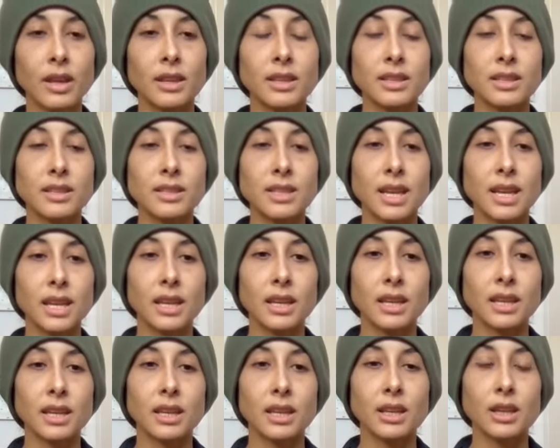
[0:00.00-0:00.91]
Then
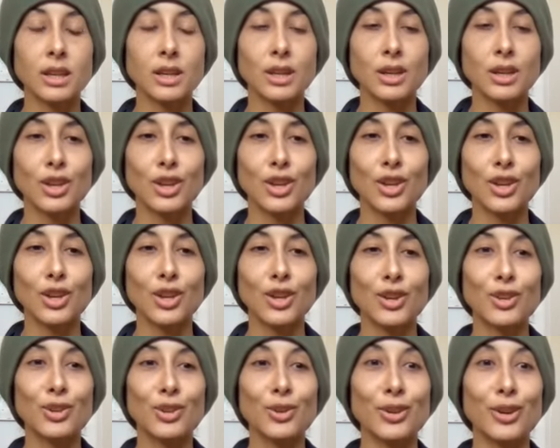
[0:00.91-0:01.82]
taking
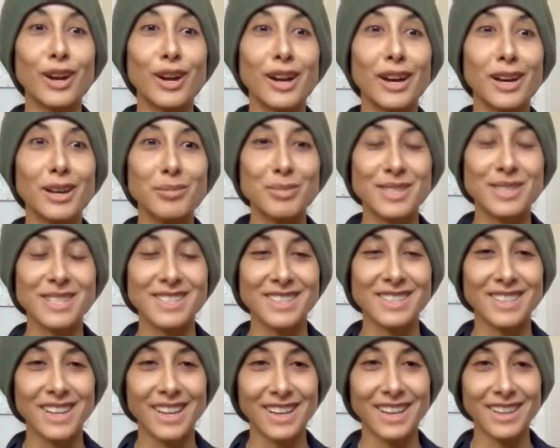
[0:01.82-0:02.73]
your
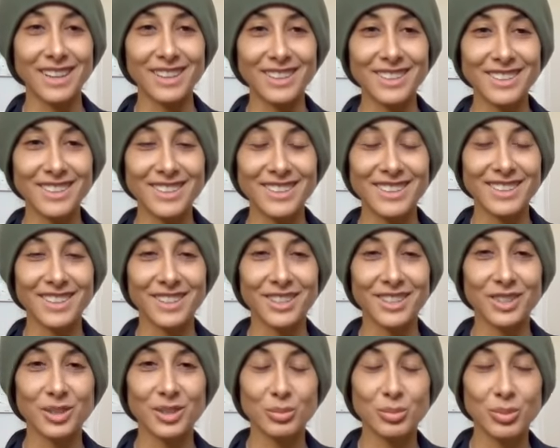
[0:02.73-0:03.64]
opposite hand,
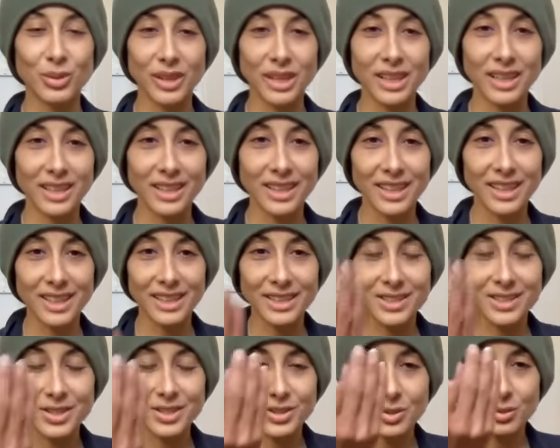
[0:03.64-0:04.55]
you'll bring
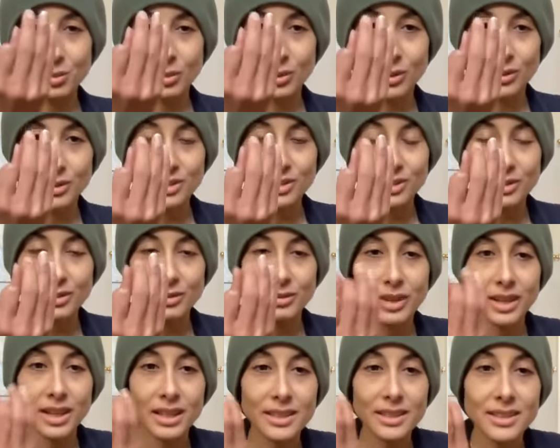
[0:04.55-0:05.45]
it towards your
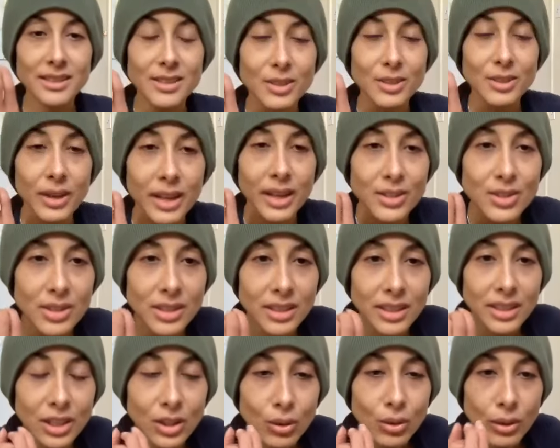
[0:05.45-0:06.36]
face. So
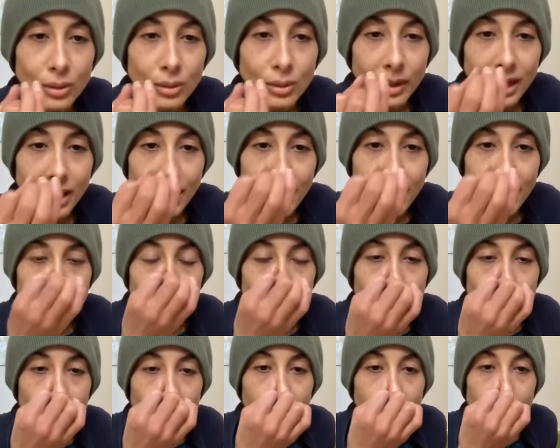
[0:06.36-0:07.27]
actually, your right
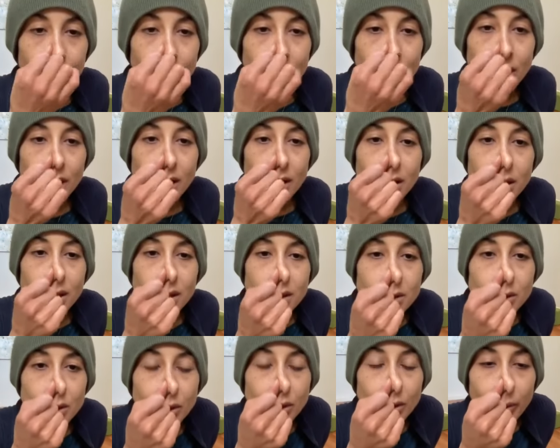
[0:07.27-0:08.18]
hand will come
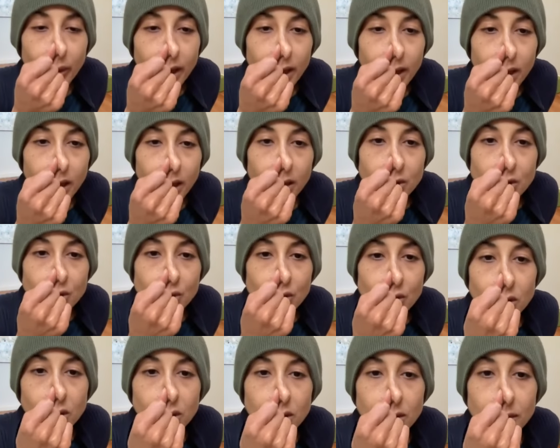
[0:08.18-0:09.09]
to the right
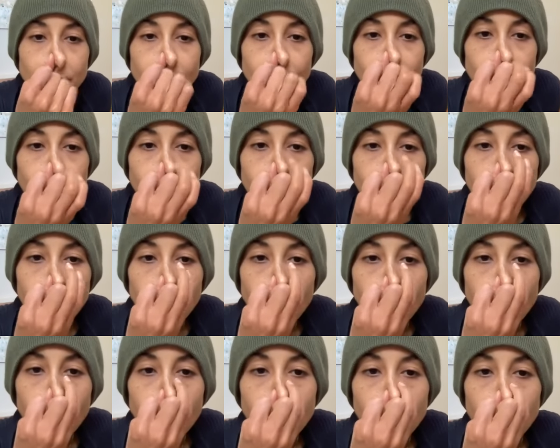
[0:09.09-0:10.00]
nostril,
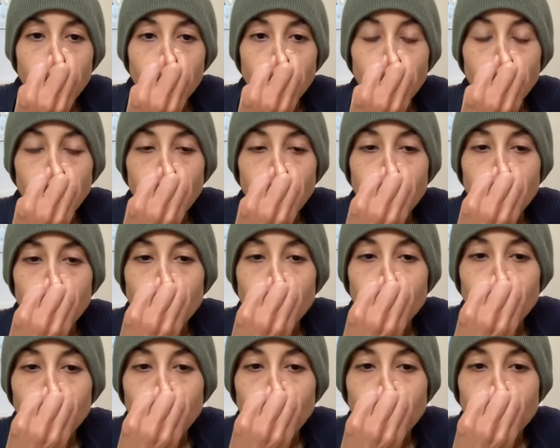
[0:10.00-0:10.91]

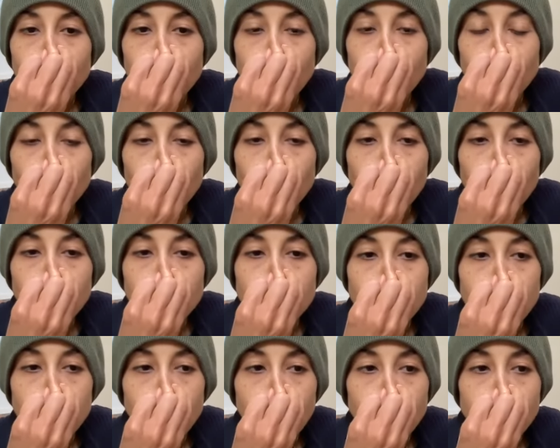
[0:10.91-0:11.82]
and ring finger will
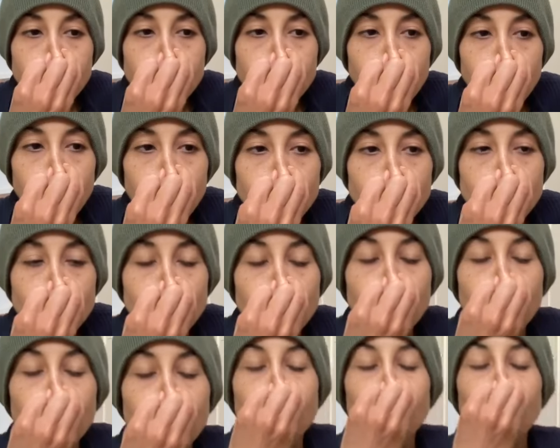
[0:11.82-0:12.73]
come to the outside edge.
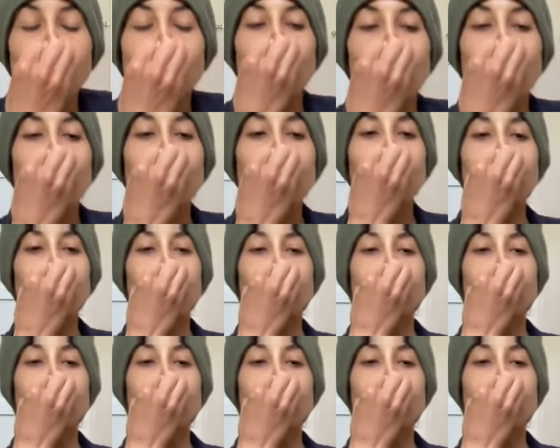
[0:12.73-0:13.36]
There you go.